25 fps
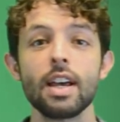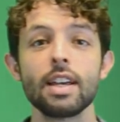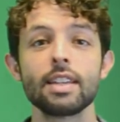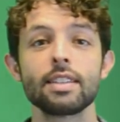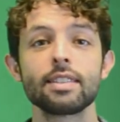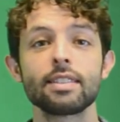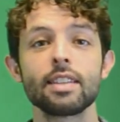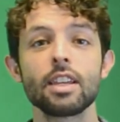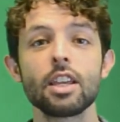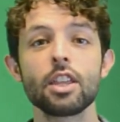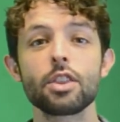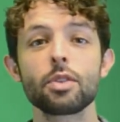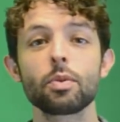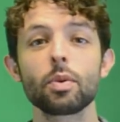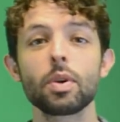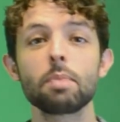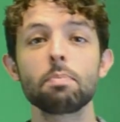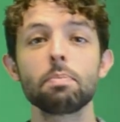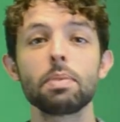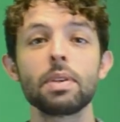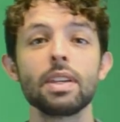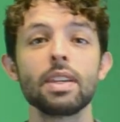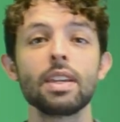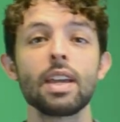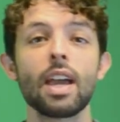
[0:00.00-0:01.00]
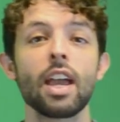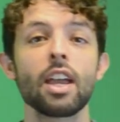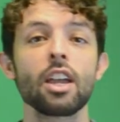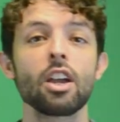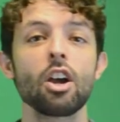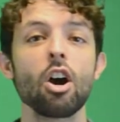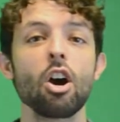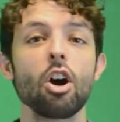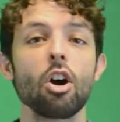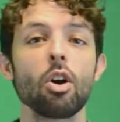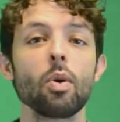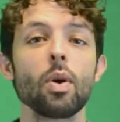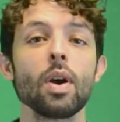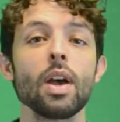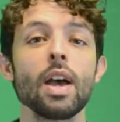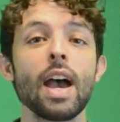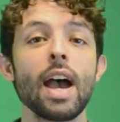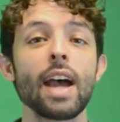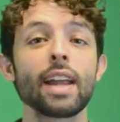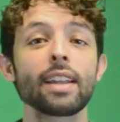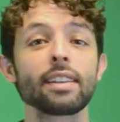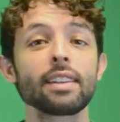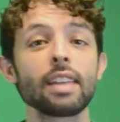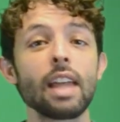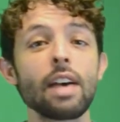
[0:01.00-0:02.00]
C3PAO
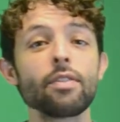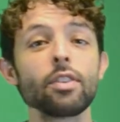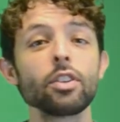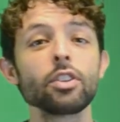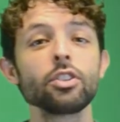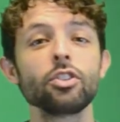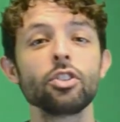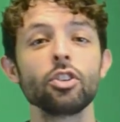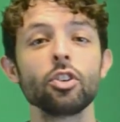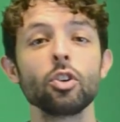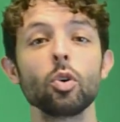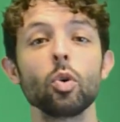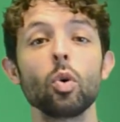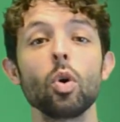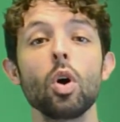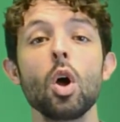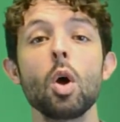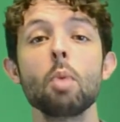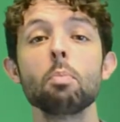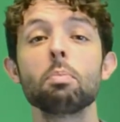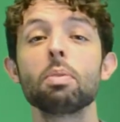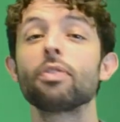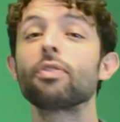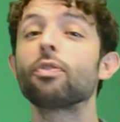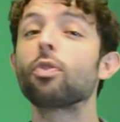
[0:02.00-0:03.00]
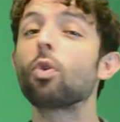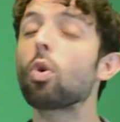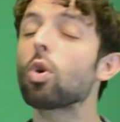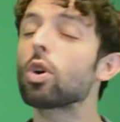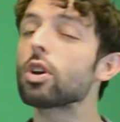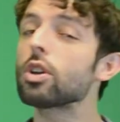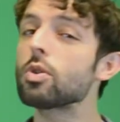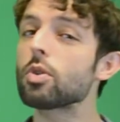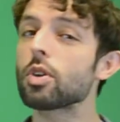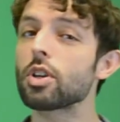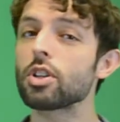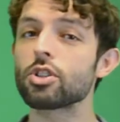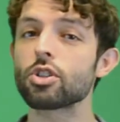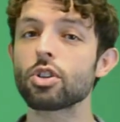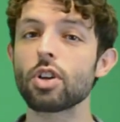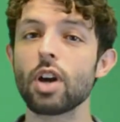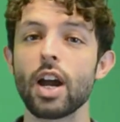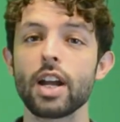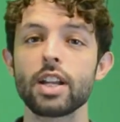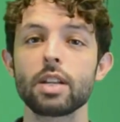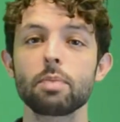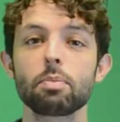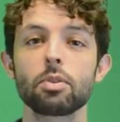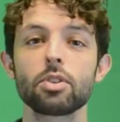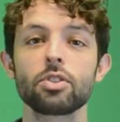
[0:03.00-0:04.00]
at level 2 before you can
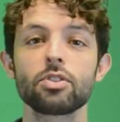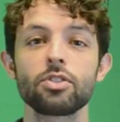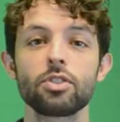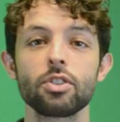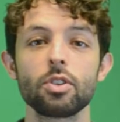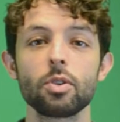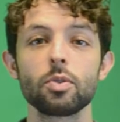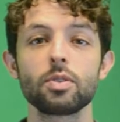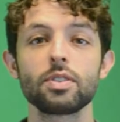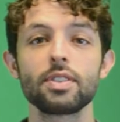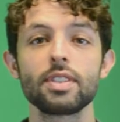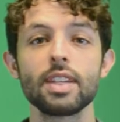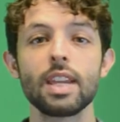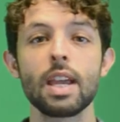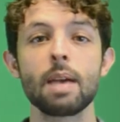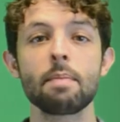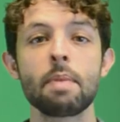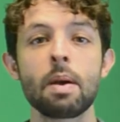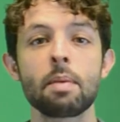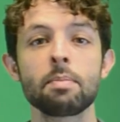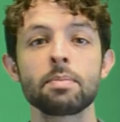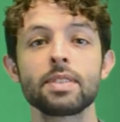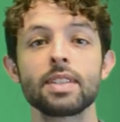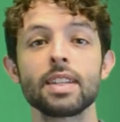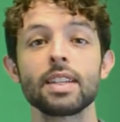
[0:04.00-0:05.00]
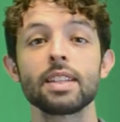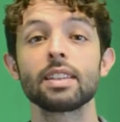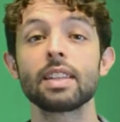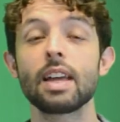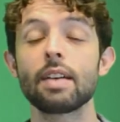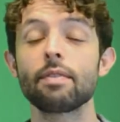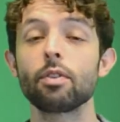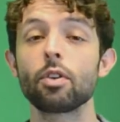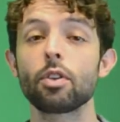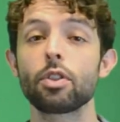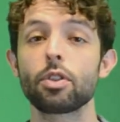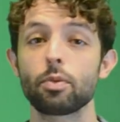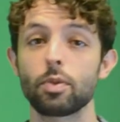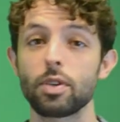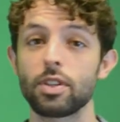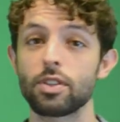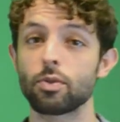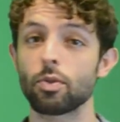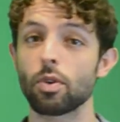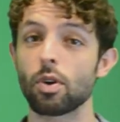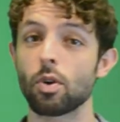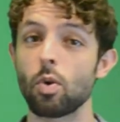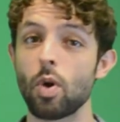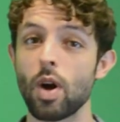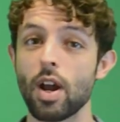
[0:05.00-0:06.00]
try to pursue CMMC level 3's
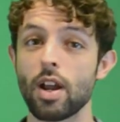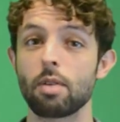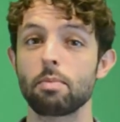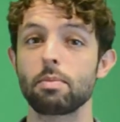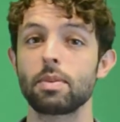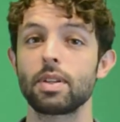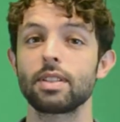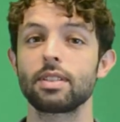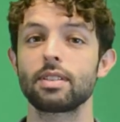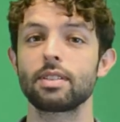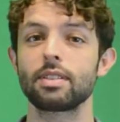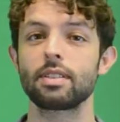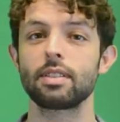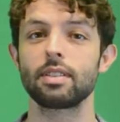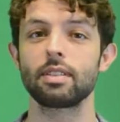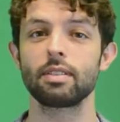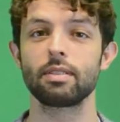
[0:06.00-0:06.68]
requirements.